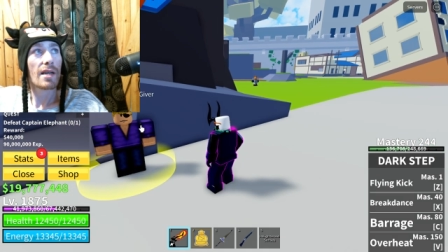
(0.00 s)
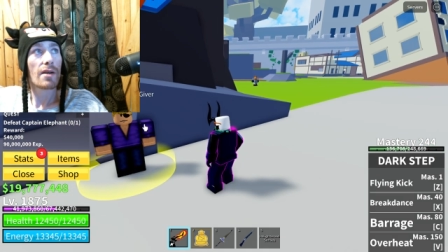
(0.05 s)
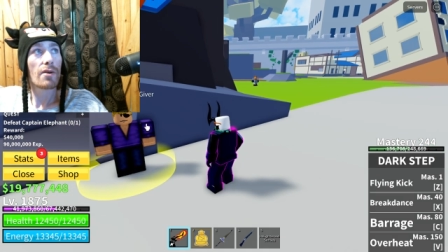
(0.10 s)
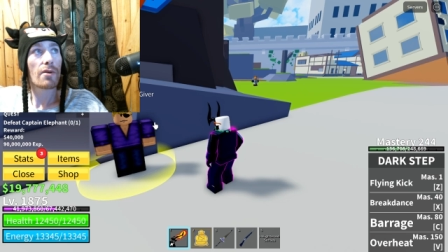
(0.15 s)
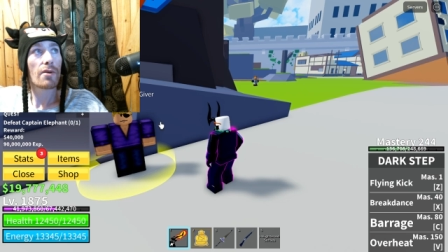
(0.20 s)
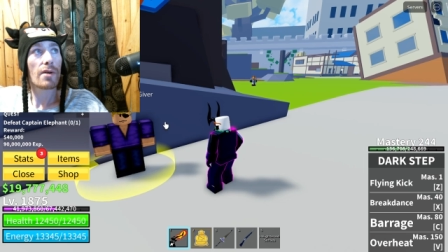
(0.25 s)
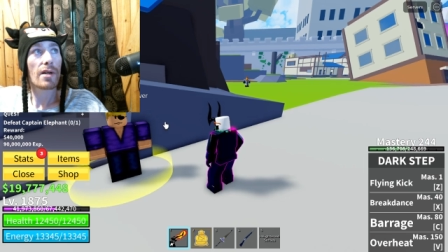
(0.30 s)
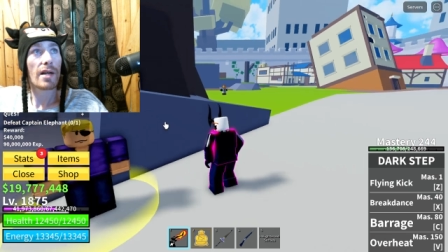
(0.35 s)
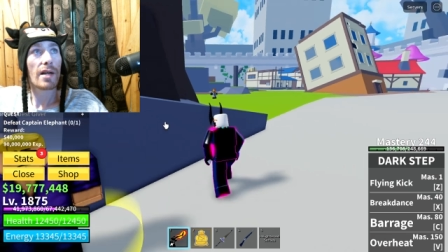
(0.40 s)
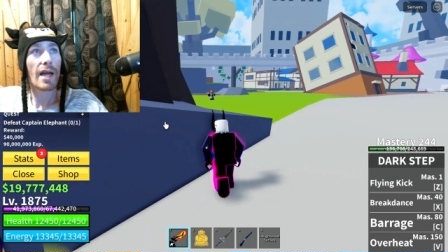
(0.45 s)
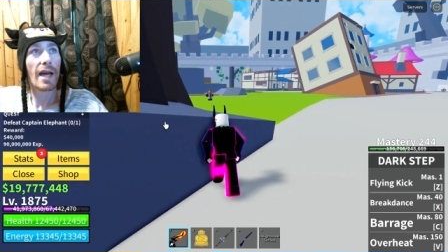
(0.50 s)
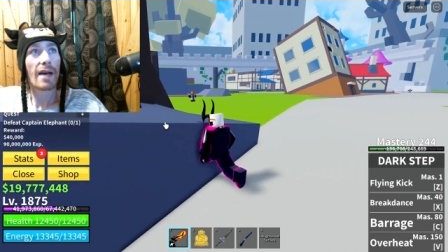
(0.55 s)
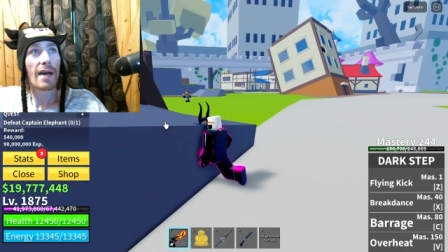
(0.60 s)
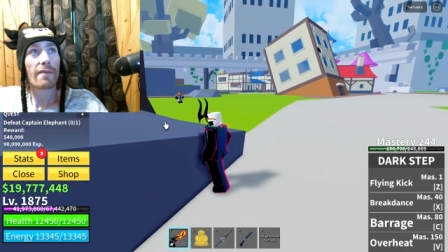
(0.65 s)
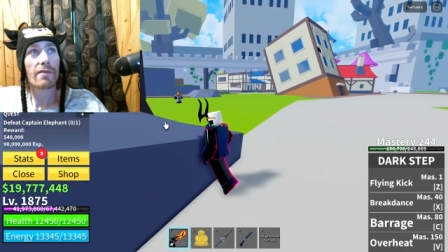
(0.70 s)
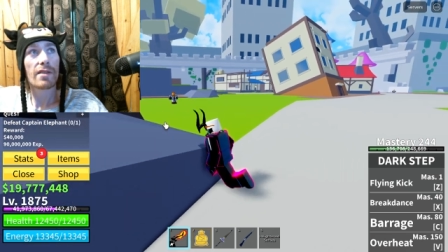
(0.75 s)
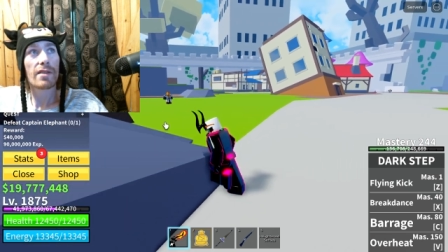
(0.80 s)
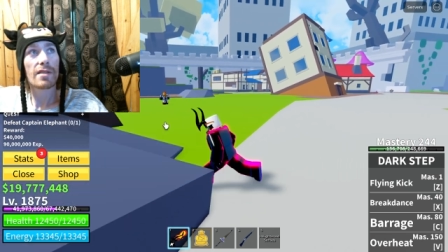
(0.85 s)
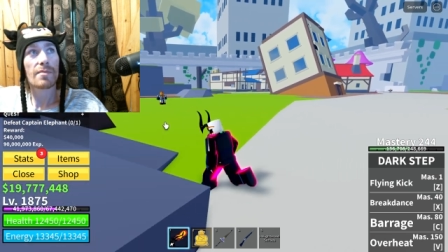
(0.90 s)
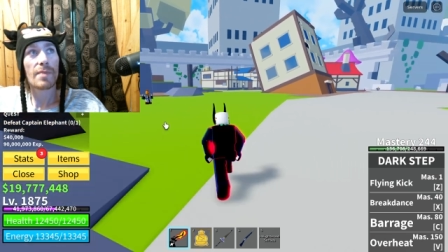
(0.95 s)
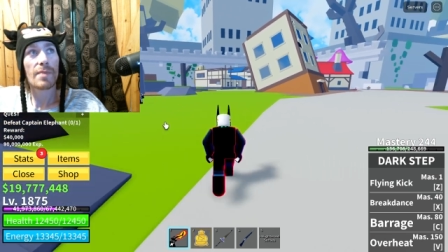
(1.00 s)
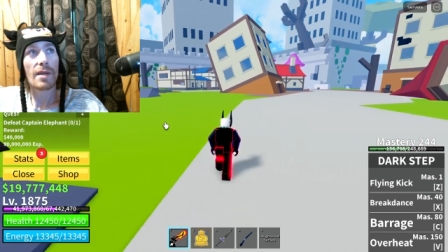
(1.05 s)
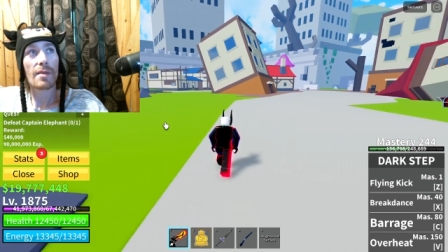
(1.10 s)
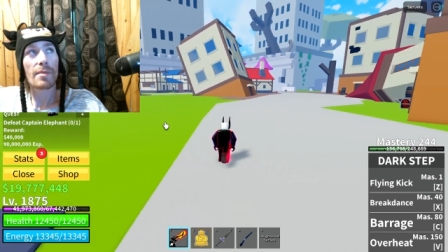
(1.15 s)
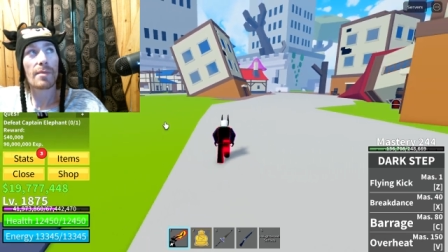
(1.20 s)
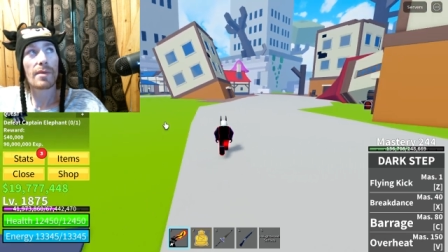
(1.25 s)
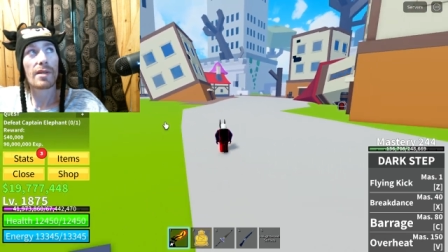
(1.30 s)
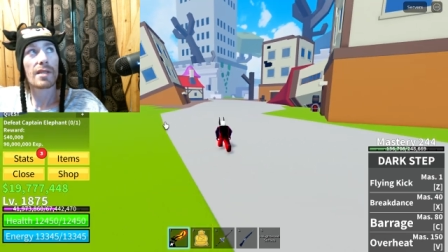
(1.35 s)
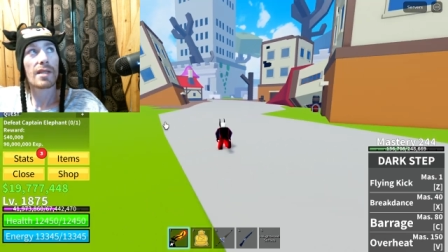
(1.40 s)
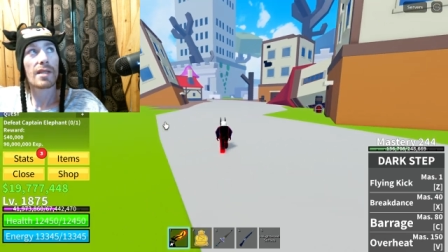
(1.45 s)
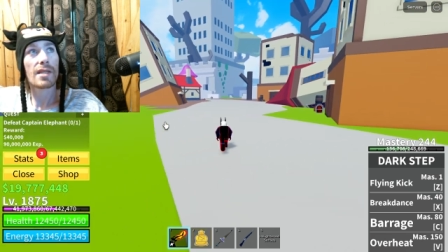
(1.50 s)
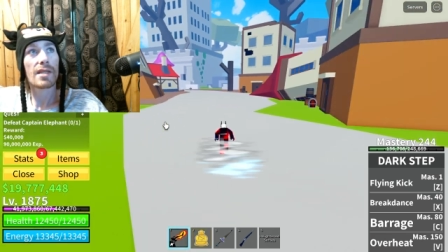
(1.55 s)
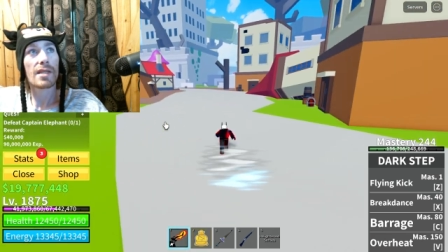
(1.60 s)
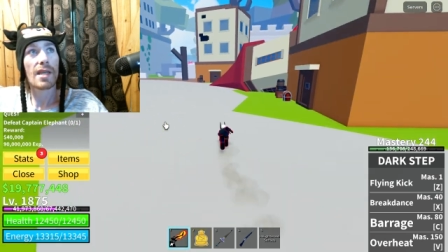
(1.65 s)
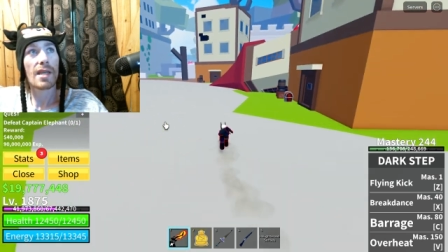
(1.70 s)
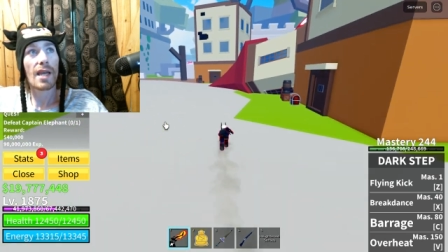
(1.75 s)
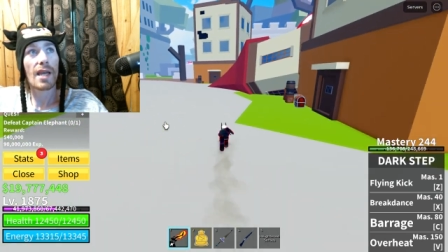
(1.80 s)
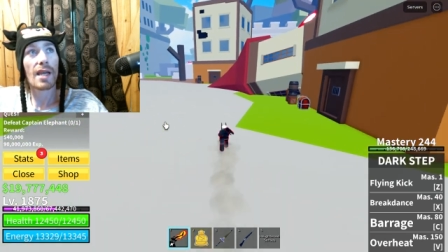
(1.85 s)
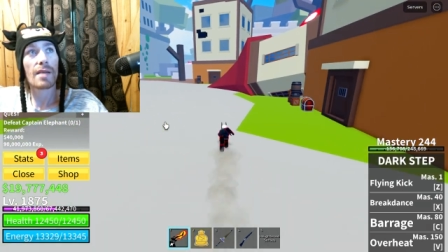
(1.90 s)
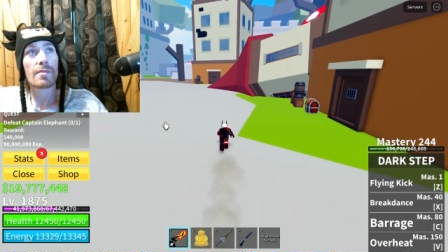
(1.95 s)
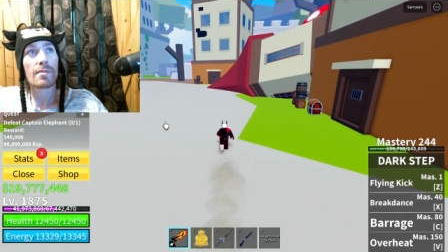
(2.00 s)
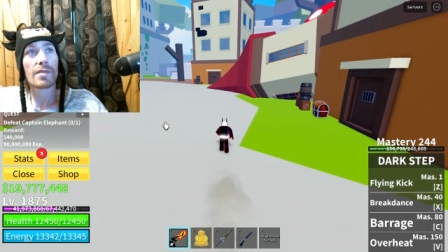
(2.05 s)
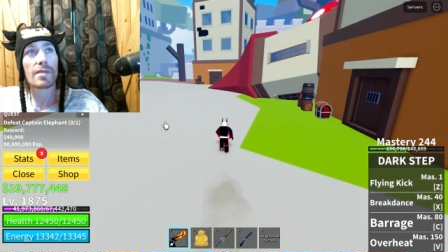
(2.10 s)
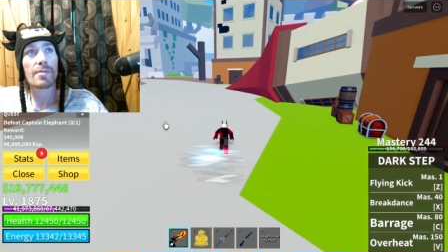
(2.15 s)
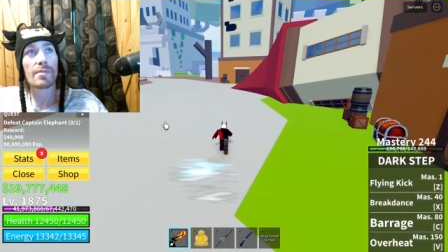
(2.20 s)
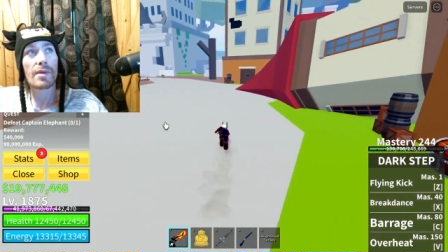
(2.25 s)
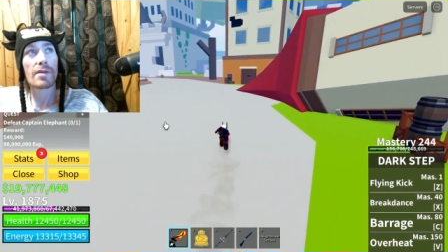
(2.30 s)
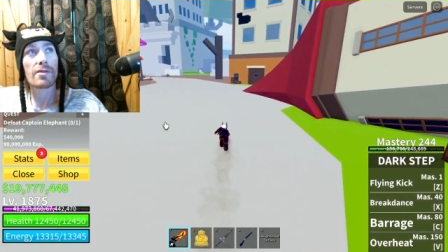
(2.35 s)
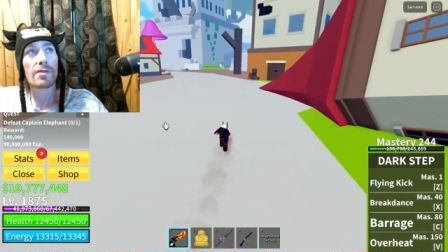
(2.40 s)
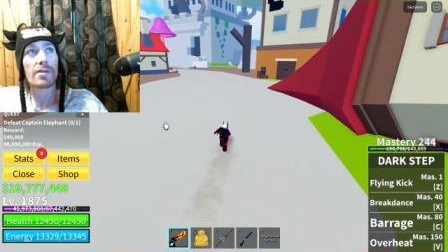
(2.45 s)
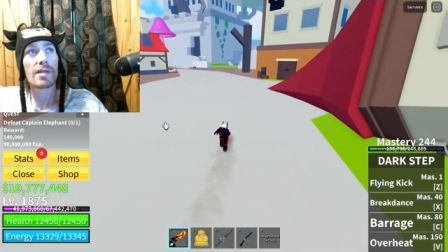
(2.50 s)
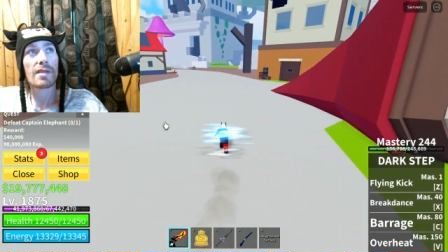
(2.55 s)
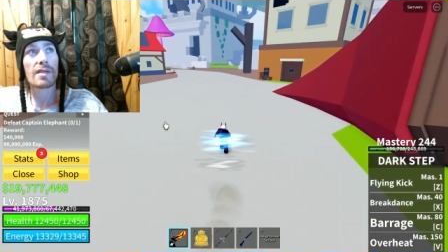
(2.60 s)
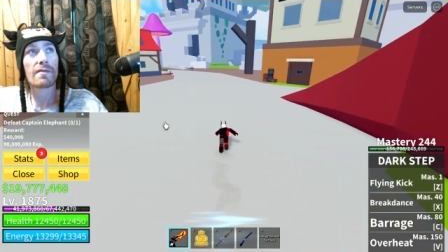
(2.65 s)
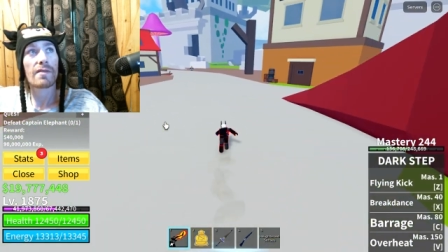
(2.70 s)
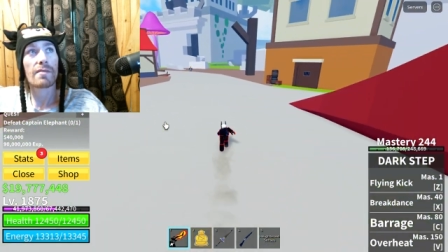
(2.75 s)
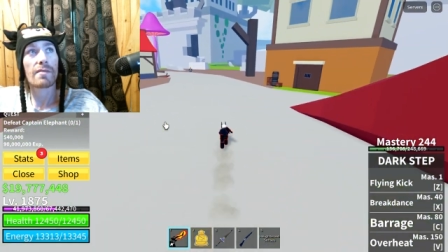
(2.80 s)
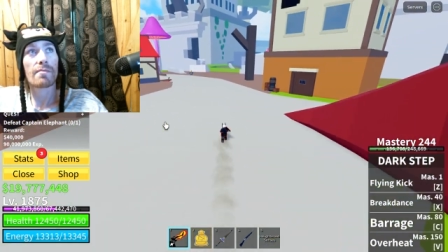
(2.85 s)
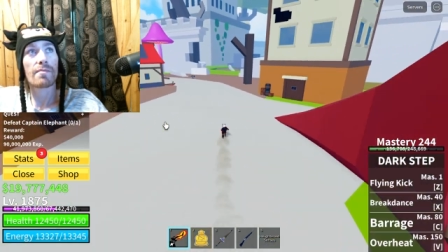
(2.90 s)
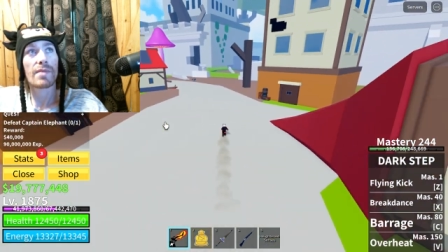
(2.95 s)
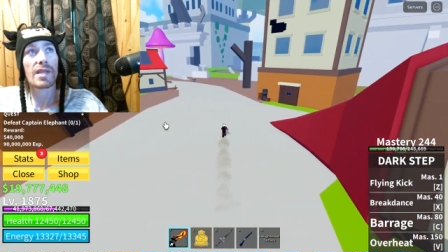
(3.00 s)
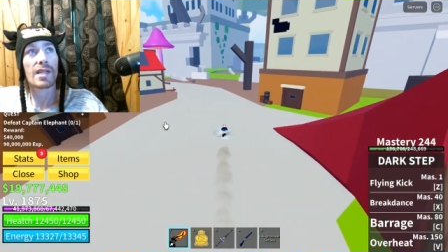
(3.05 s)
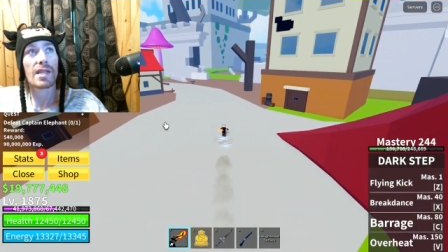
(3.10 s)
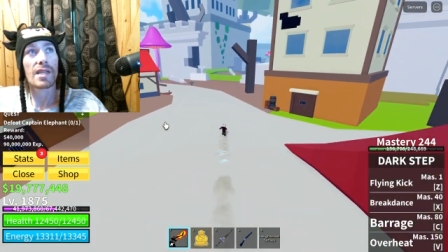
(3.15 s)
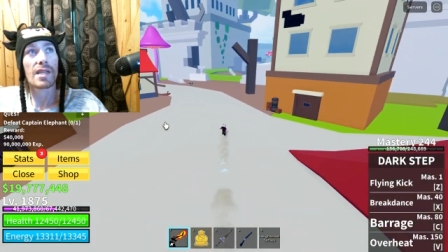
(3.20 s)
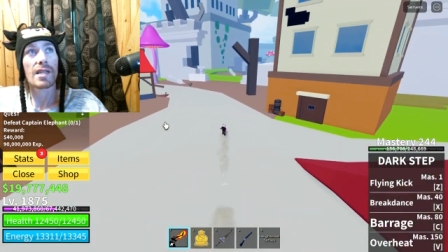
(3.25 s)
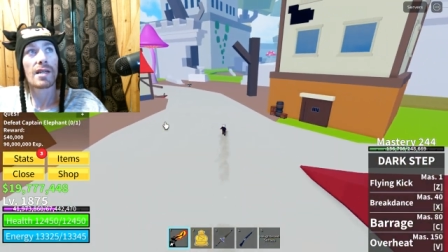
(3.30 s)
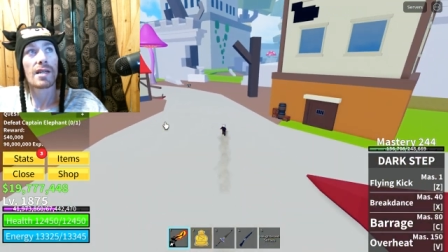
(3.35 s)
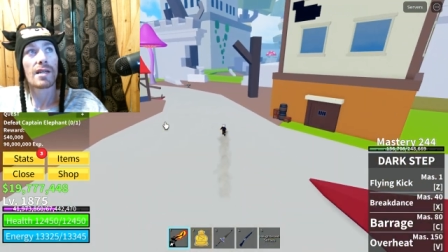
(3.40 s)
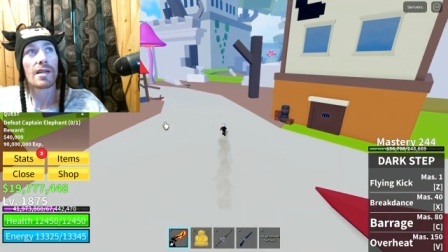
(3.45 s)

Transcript: Who are half of these people in this game supposed to even be?